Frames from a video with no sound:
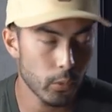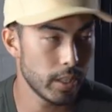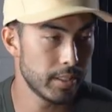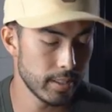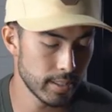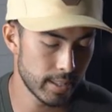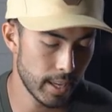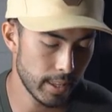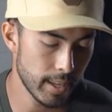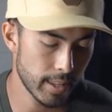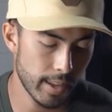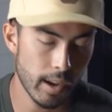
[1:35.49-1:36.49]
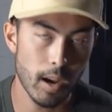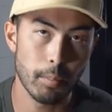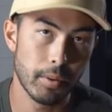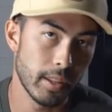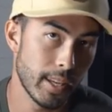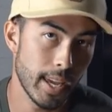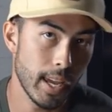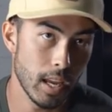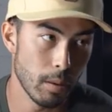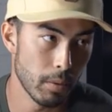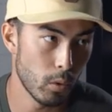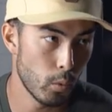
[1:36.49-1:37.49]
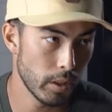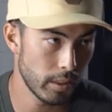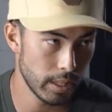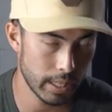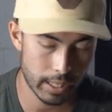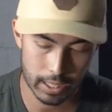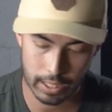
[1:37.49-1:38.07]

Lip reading: reasons they think they upped the game with the